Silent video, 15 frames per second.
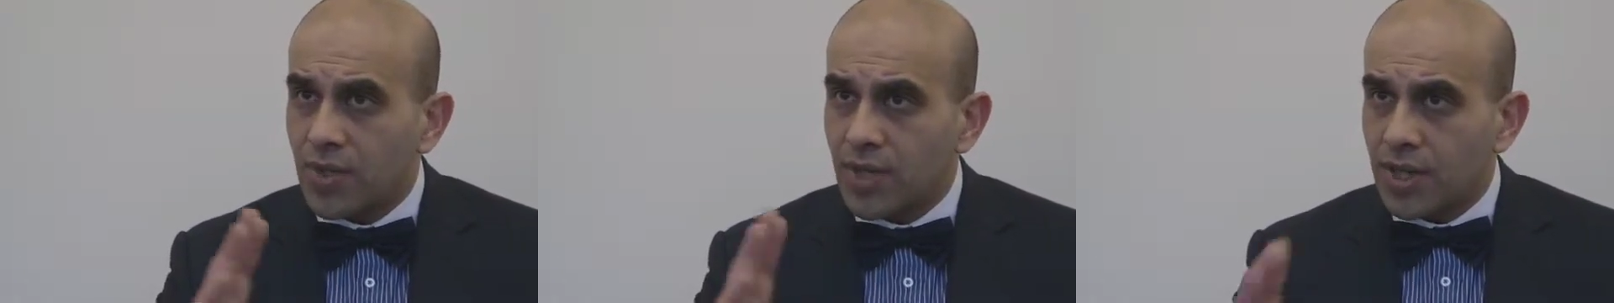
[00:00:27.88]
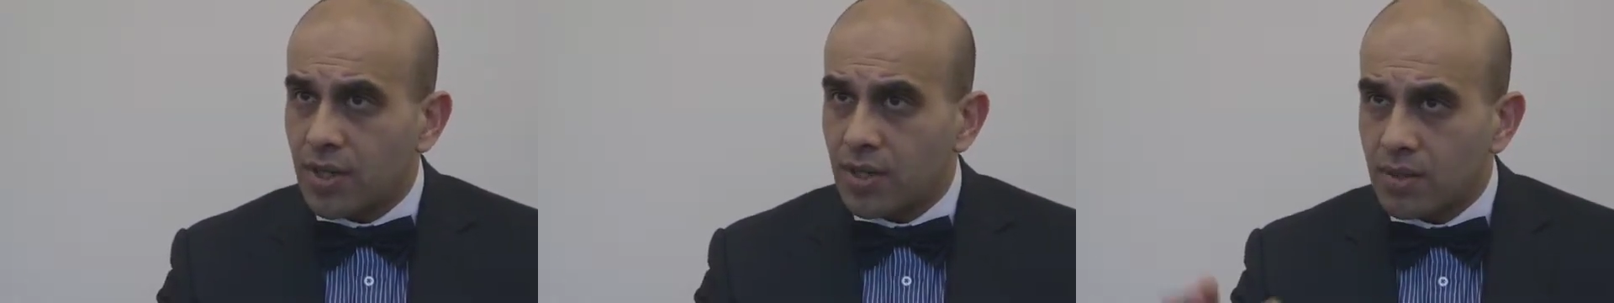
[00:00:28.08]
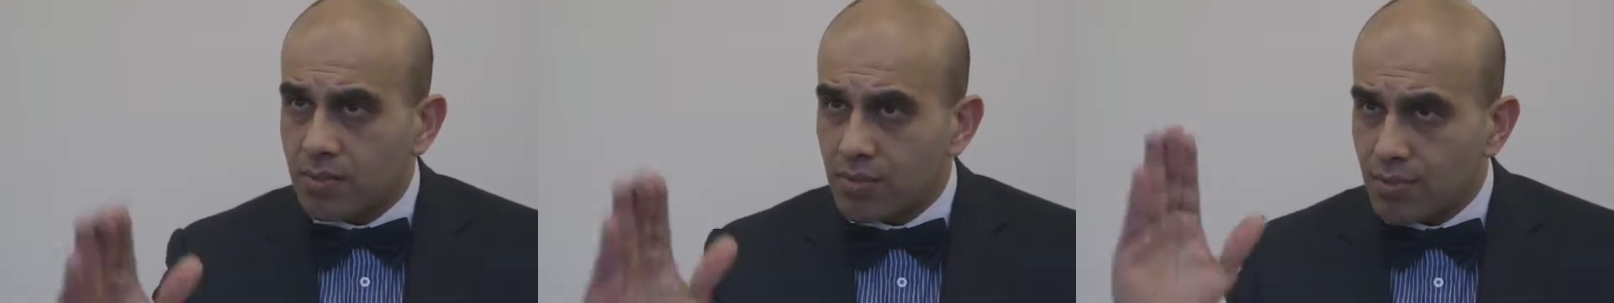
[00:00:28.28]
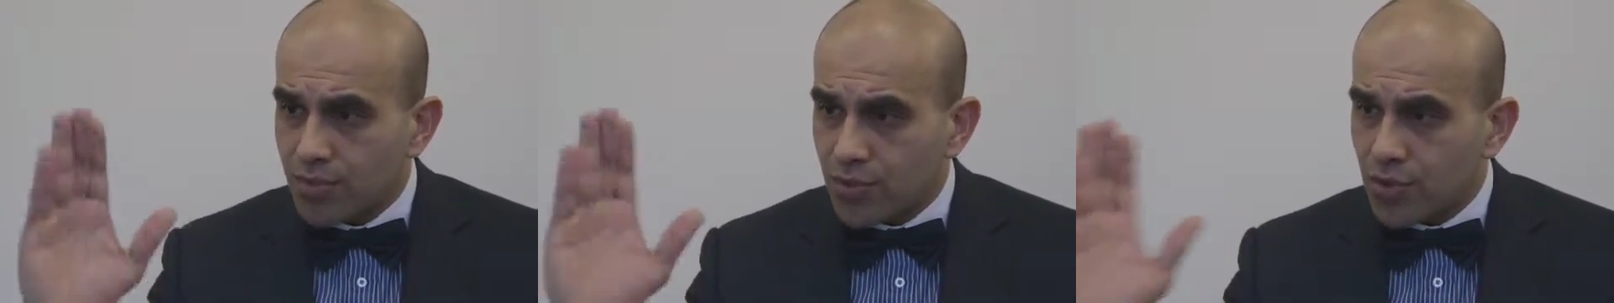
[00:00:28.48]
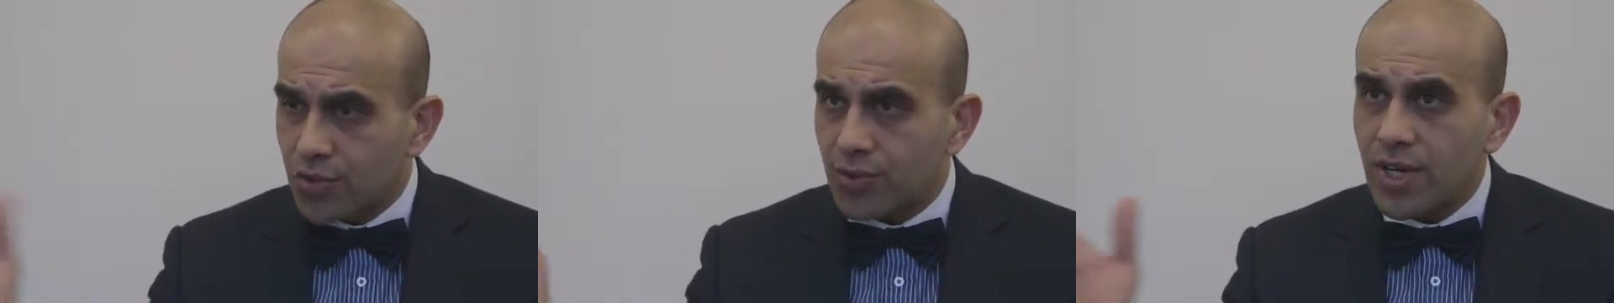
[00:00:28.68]
We can
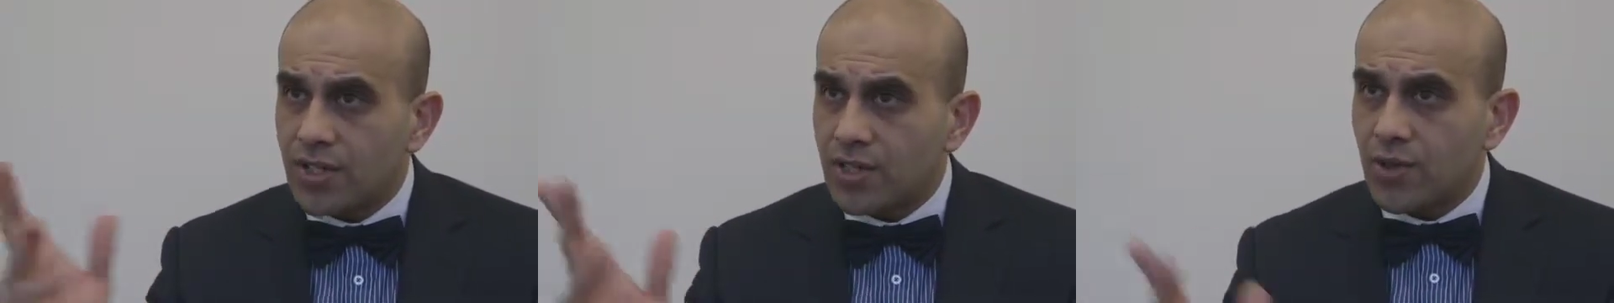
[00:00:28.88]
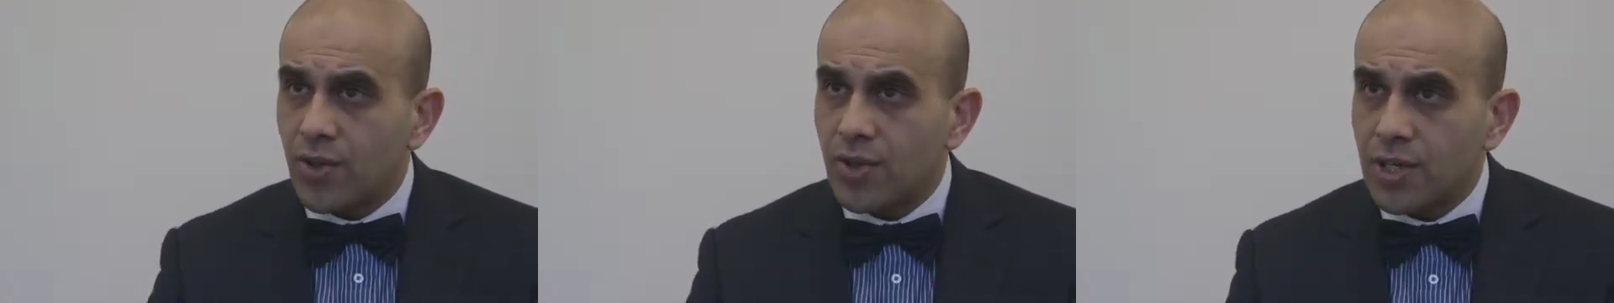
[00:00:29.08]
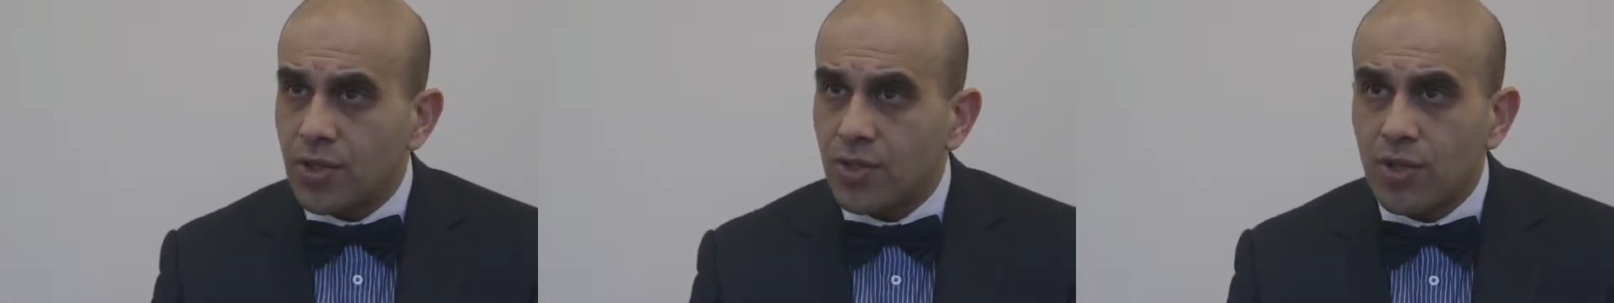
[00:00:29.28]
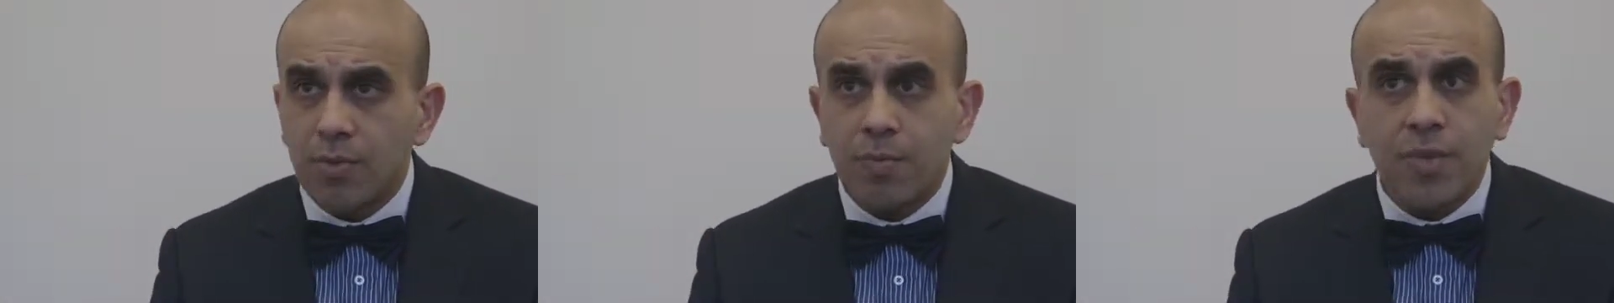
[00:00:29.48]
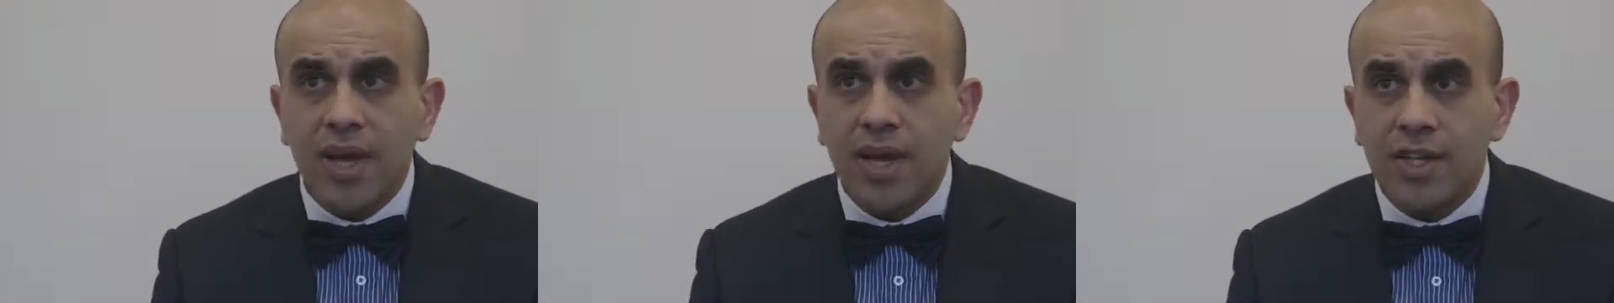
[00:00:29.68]
progress according to the
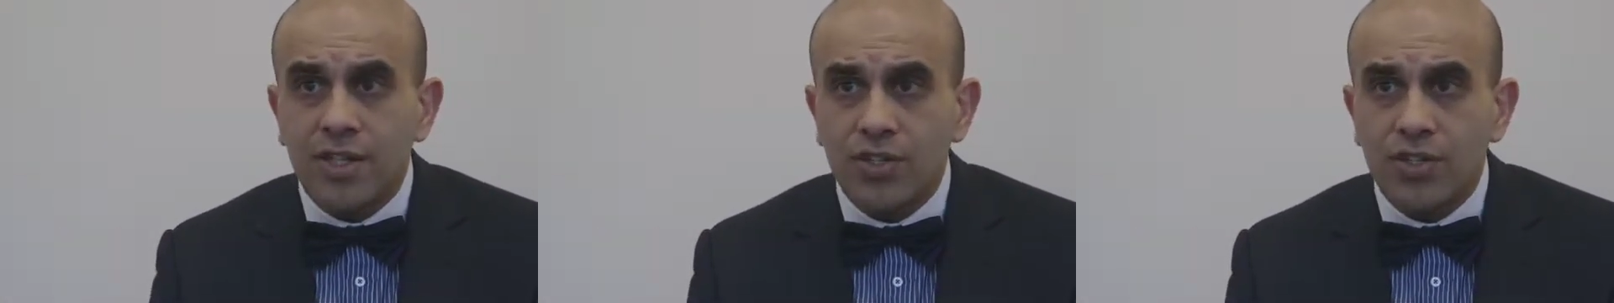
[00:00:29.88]
plan.